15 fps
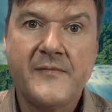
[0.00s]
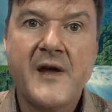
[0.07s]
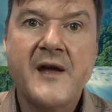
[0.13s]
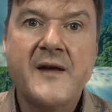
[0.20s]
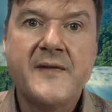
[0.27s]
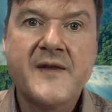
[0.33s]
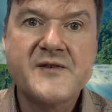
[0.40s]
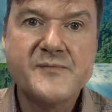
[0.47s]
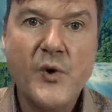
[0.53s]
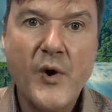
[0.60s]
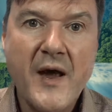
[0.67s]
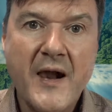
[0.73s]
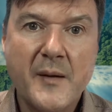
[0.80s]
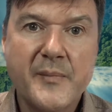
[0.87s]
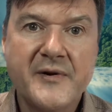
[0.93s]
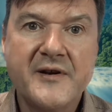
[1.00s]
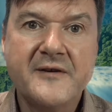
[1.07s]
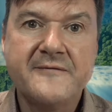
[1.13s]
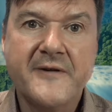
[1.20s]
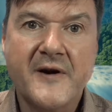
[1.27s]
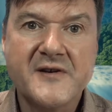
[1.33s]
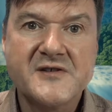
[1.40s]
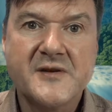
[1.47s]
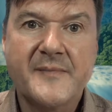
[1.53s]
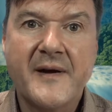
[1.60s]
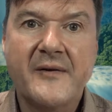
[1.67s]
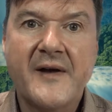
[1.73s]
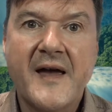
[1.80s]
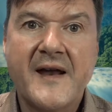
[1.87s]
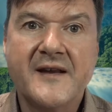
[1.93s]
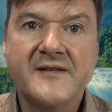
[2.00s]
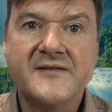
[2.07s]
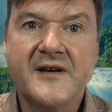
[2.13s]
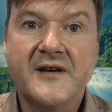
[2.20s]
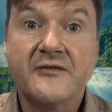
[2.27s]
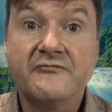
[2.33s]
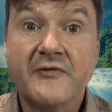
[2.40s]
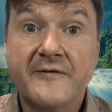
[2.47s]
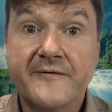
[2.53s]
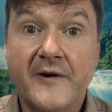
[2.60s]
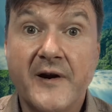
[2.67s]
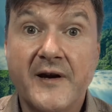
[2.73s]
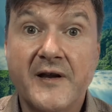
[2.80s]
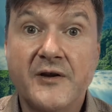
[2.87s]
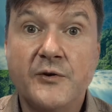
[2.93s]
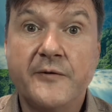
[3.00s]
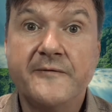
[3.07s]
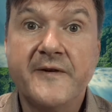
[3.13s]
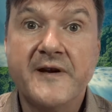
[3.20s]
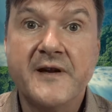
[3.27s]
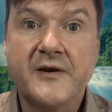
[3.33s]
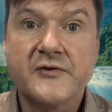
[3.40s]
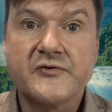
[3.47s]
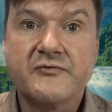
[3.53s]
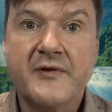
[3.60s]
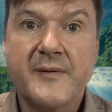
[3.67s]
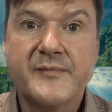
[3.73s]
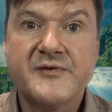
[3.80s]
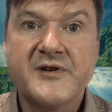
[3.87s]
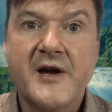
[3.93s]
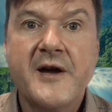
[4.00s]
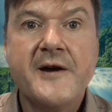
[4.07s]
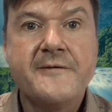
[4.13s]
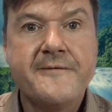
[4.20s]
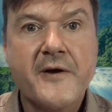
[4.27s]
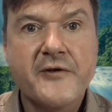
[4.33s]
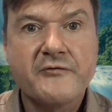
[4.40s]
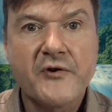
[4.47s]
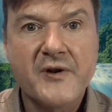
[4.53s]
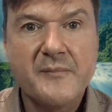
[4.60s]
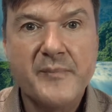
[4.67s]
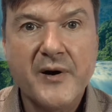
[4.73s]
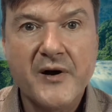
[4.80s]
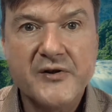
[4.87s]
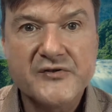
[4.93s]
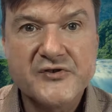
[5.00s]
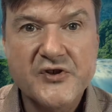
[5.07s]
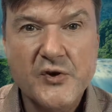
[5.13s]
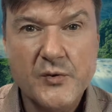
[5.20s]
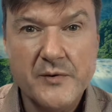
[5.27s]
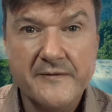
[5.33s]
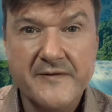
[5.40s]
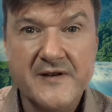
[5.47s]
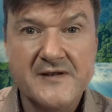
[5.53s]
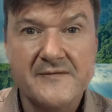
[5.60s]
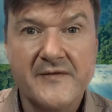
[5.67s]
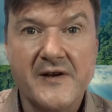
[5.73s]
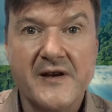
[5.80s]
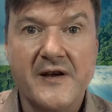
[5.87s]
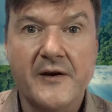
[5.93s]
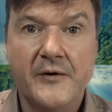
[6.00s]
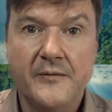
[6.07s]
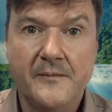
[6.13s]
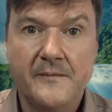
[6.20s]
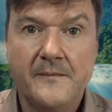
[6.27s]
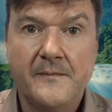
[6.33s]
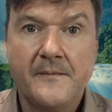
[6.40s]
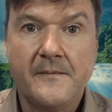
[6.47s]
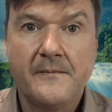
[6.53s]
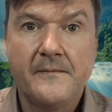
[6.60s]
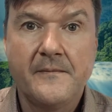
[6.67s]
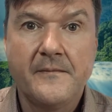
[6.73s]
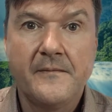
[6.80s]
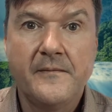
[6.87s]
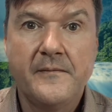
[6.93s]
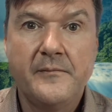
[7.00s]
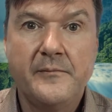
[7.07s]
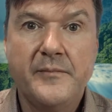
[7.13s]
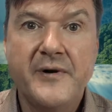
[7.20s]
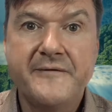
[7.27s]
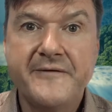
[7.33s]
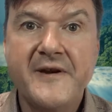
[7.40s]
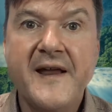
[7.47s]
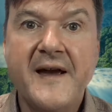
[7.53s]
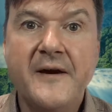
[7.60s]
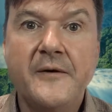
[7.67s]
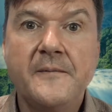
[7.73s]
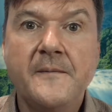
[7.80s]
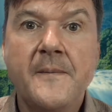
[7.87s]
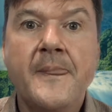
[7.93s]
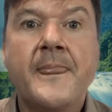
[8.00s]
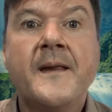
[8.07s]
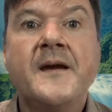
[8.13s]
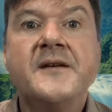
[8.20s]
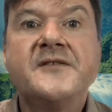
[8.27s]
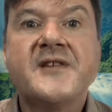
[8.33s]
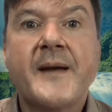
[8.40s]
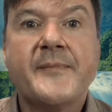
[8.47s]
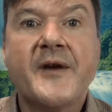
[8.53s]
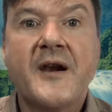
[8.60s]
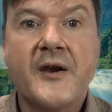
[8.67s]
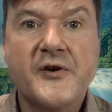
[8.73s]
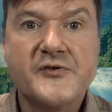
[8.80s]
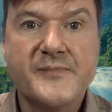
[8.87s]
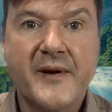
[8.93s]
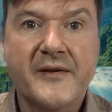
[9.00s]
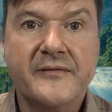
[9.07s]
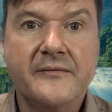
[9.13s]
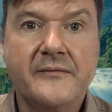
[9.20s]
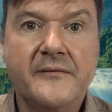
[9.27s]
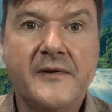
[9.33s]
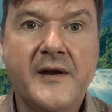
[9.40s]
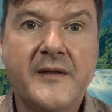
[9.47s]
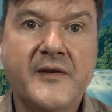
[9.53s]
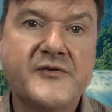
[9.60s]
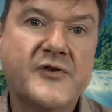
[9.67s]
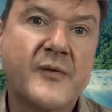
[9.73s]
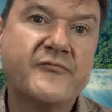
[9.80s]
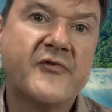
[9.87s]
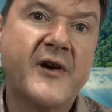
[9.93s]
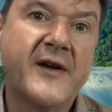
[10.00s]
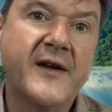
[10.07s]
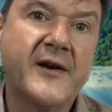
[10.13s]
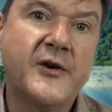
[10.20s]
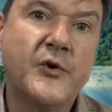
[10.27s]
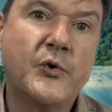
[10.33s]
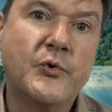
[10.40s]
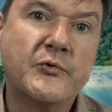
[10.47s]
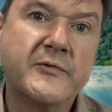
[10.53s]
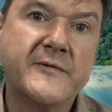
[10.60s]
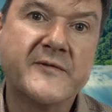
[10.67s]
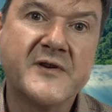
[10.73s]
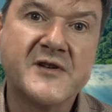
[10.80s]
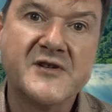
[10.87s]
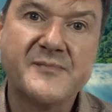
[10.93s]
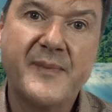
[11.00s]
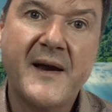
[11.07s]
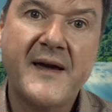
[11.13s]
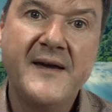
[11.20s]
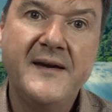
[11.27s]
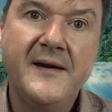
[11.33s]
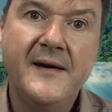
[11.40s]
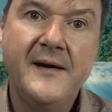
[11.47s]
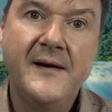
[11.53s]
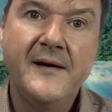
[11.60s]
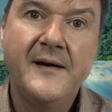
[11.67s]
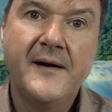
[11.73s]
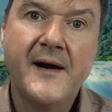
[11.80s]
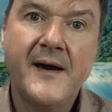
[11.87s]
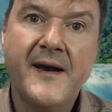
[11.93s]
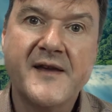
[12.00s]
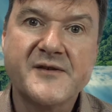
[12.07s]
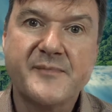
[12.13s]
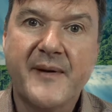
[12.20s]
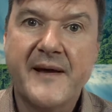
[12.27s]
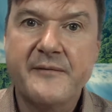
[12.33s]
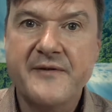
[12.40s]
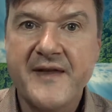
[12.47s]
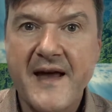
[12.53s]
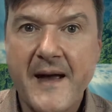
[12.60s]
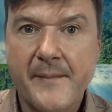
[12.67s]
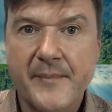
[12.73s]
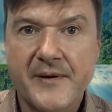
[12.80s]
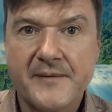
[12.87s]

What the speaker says: There's more help and advice about editing and refining your video script further on in part 2 of this video. But for now, tap the close button in the top right hand corner of the display and let's play with the app.